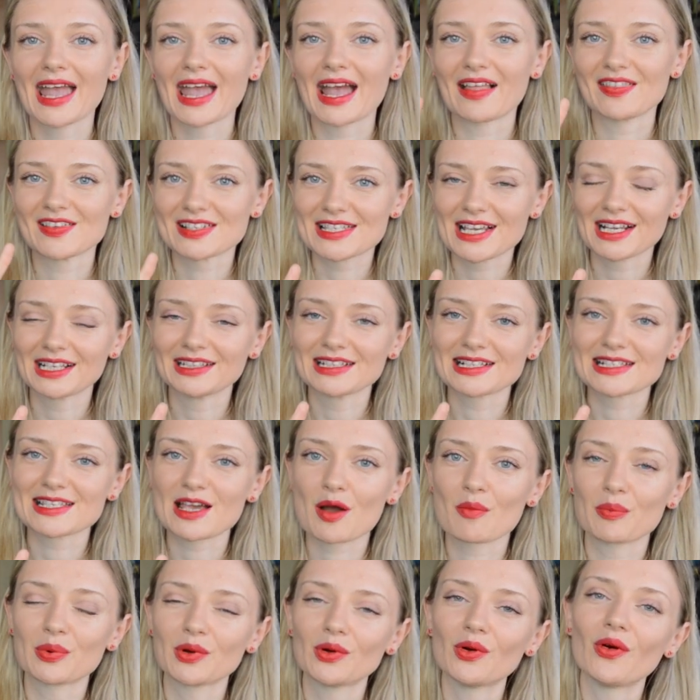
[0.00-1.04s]
And the second
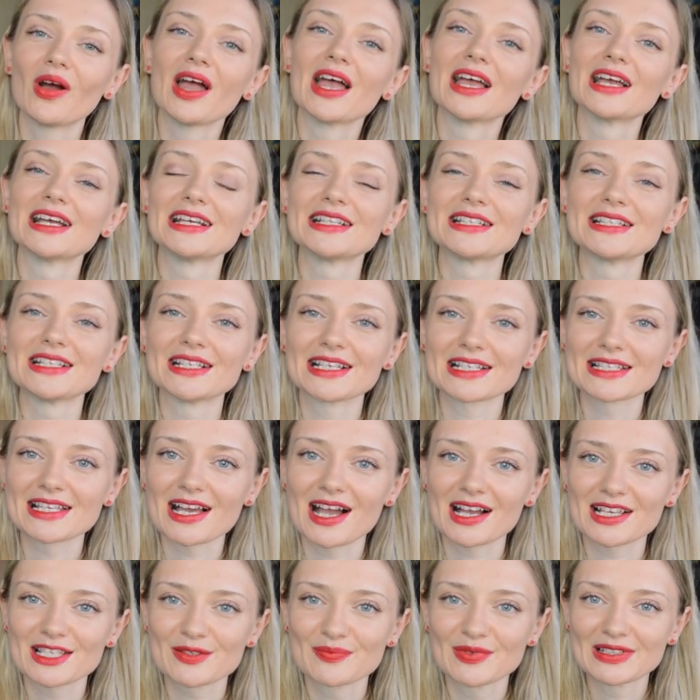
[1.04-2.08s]
example, Tina's
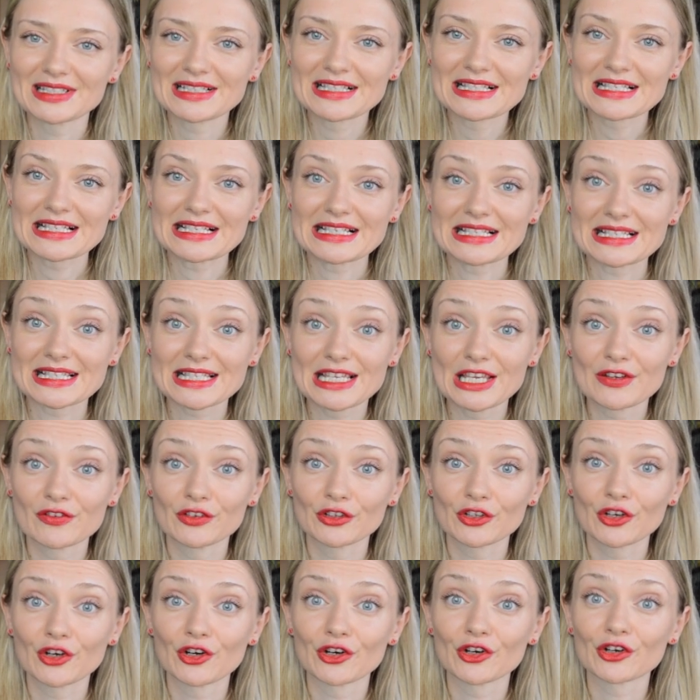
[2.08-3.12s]
husband is
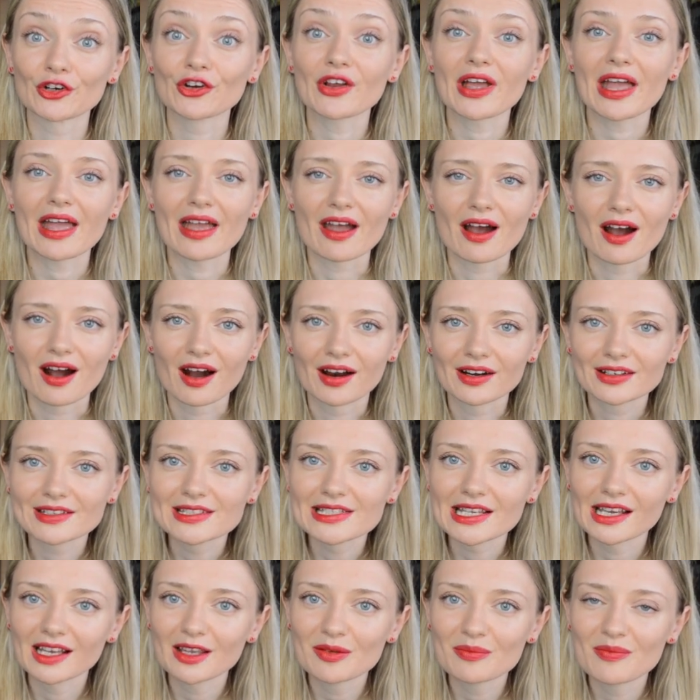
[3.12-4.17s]
giving her a hard
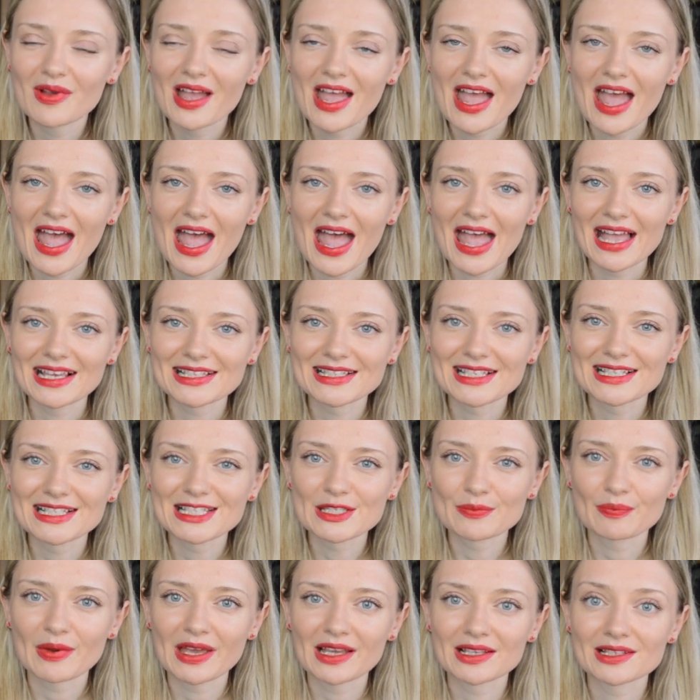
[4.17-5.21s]
time as he
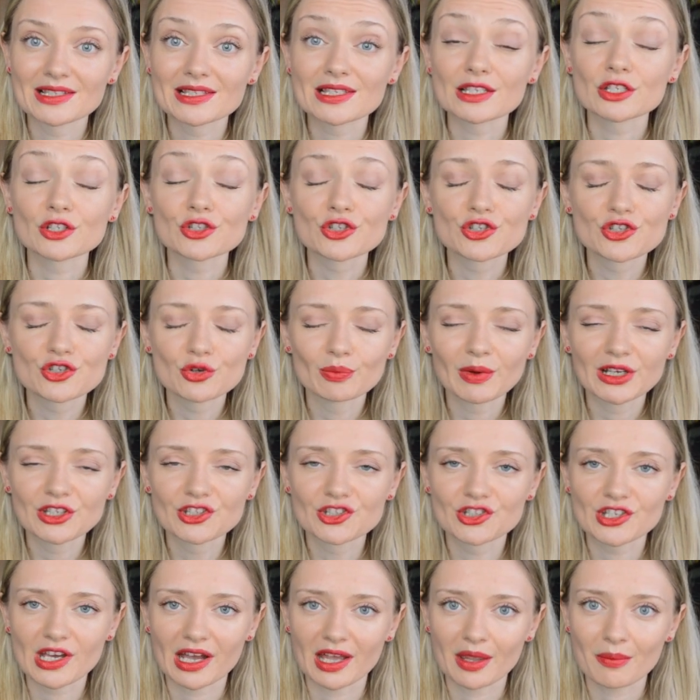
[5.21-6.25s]
spends too
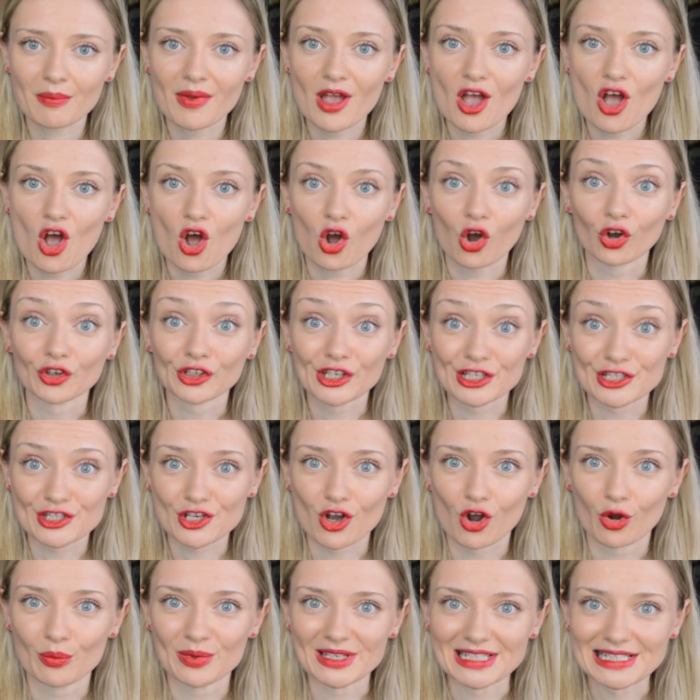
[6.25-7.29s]
much time on his
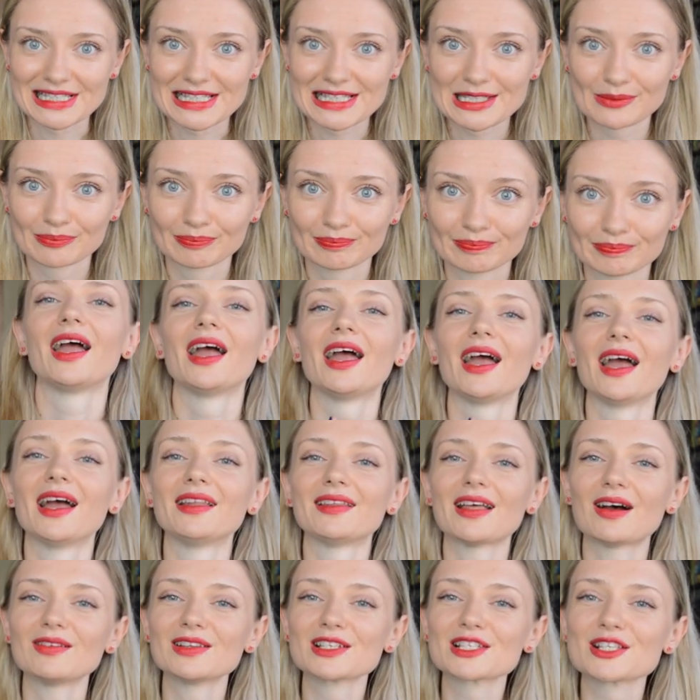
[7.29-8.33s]
hobbies.
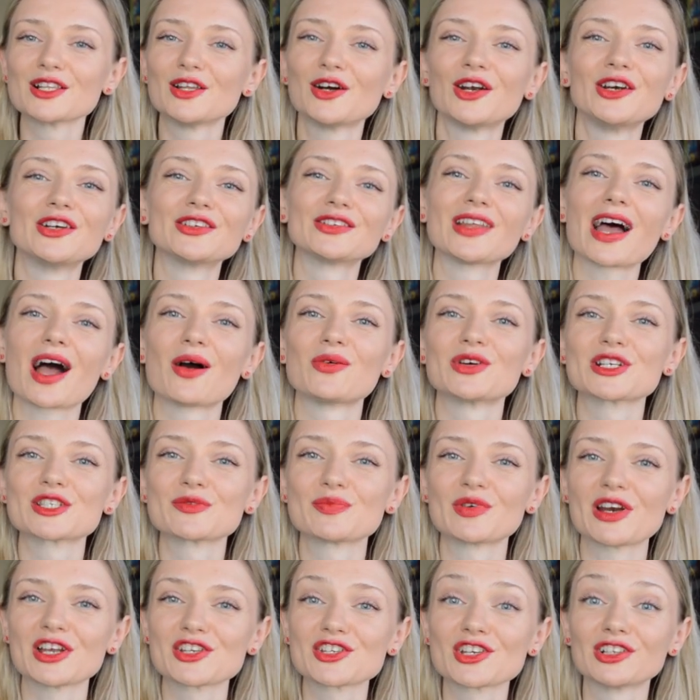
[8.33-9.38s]
And now let's learn our
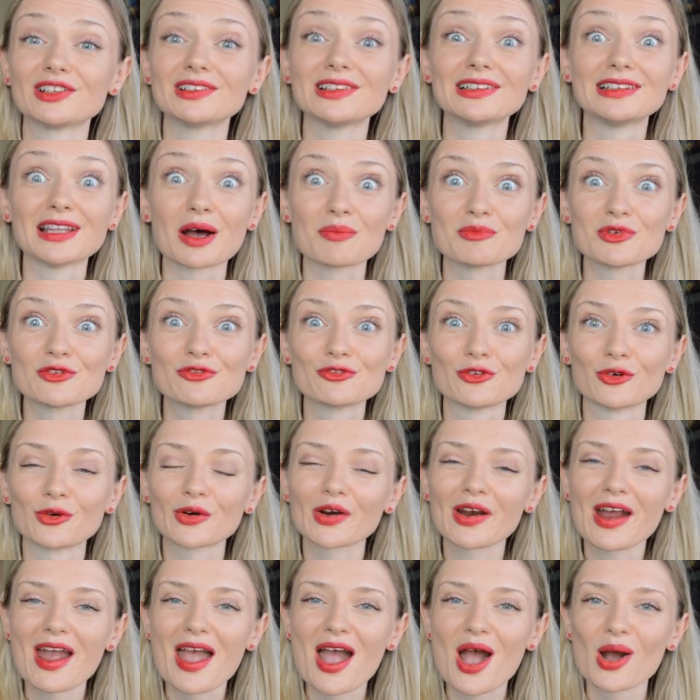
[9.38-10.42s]
expression number
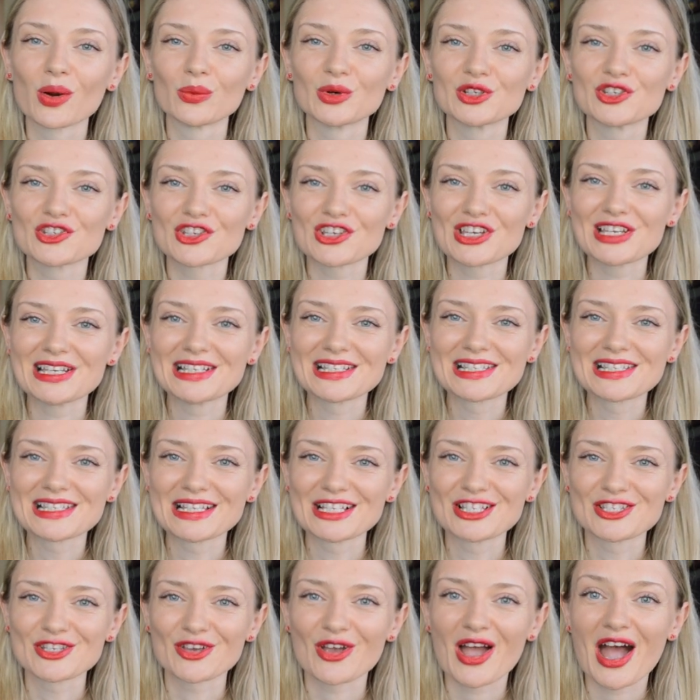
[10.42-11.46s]
4, which
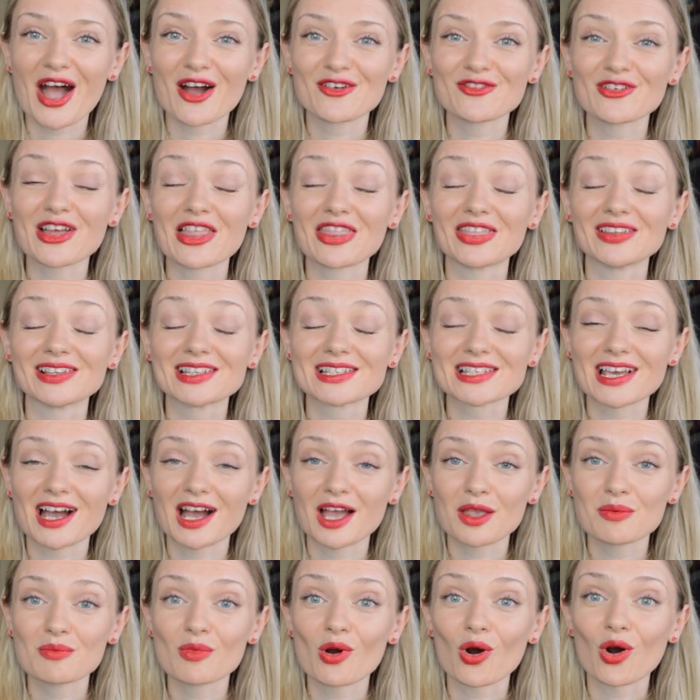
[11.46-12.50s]
is to have the
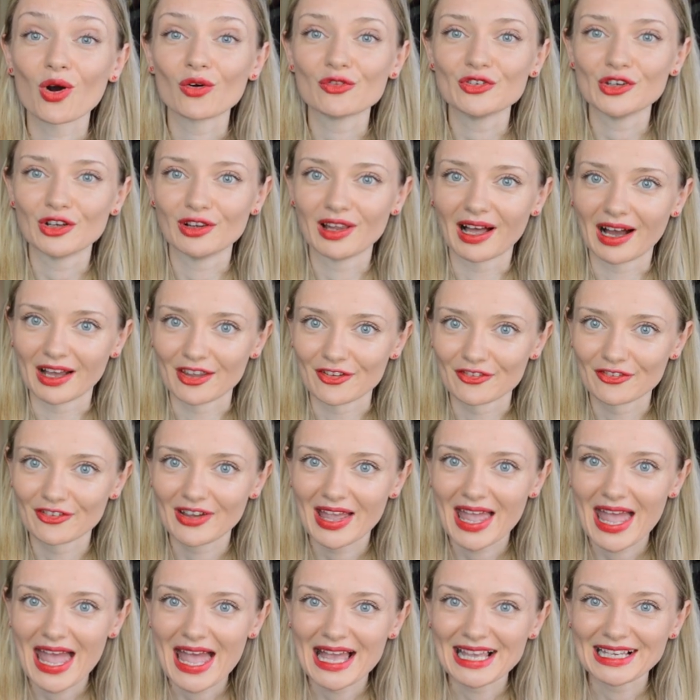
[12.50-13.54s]
time of your life.
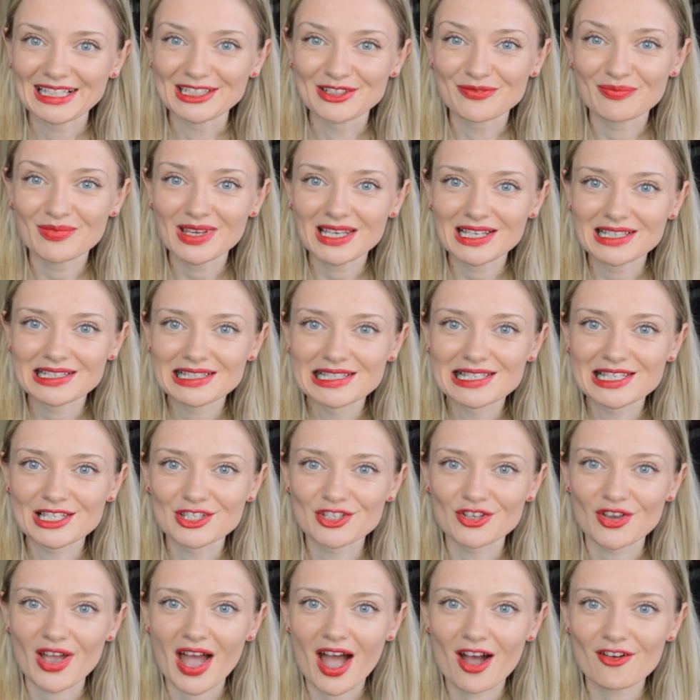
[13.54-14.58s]
It means
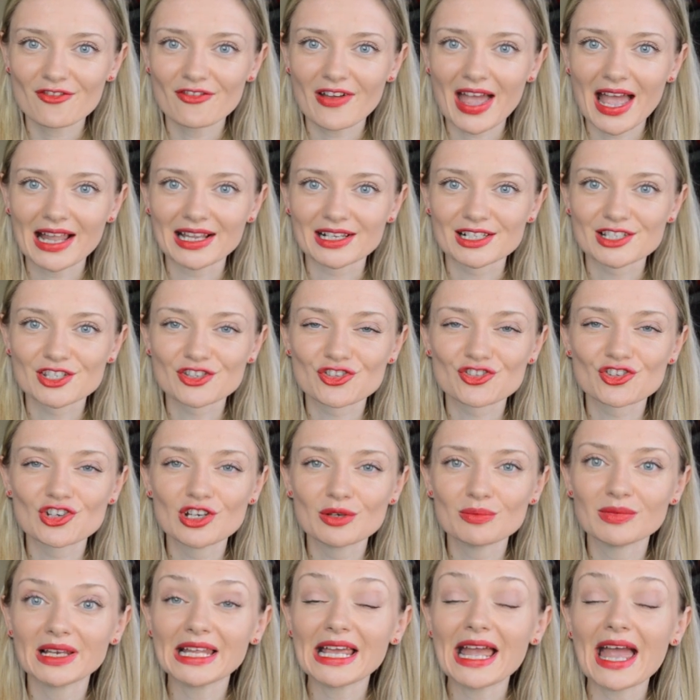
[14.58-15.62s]
to have an
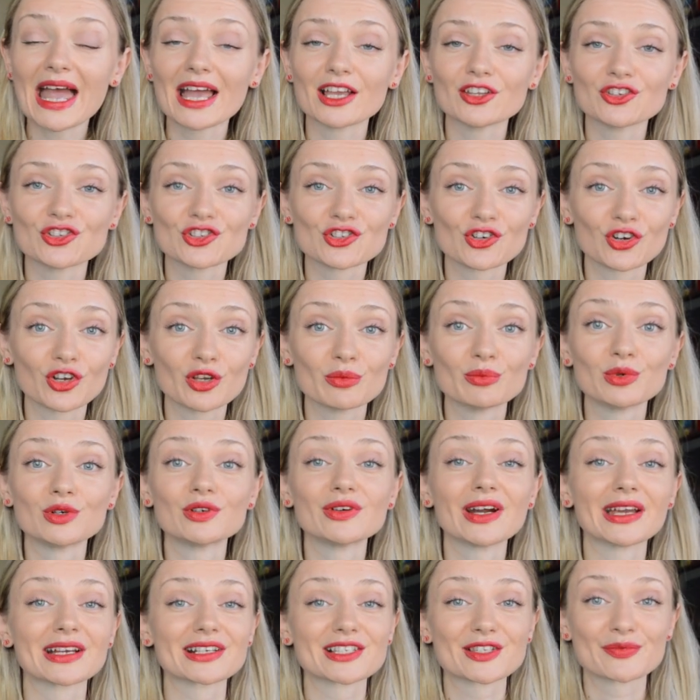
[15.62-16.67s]
extremely
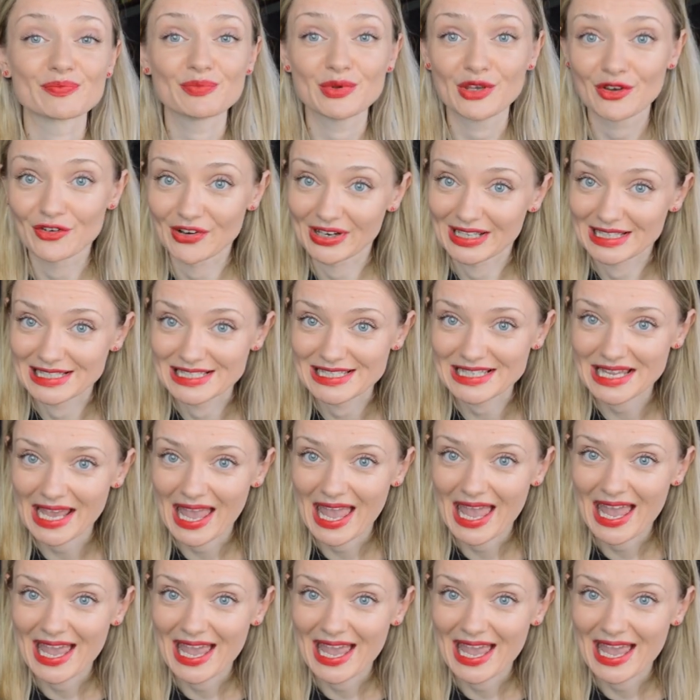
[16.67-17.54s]
enjoyable experience.